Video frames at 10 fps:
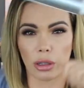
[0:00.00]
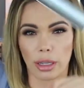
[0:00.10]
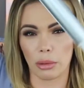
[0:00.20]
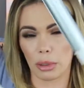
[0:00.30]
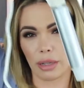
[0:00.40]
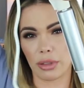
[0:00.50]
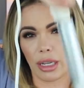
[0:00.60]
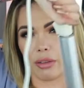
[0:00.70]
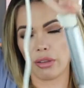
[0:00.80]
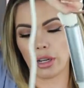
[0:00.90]
They would have to
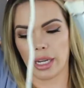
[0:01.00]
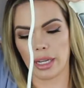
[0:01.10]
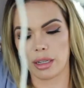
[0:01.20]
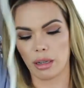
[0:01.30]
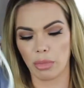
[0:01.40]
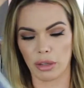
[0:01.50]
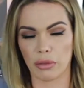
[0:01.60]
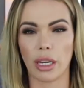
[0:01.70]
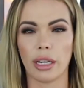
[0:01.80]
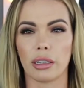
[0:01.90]
have their hand above
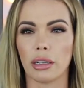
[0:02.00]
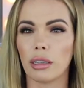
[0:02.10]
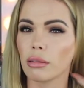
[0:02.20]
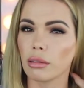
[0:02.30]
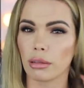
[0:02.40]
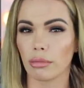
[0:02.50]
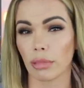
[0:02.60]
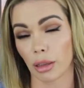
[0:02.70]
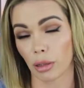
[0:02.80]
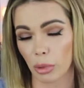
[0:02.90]
the hair
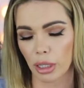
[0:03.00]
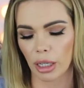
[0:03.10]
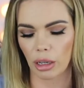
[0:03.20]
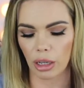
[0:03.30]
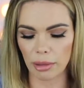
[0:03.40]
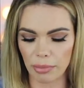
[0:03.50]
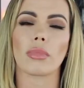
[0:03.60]
that they're working on.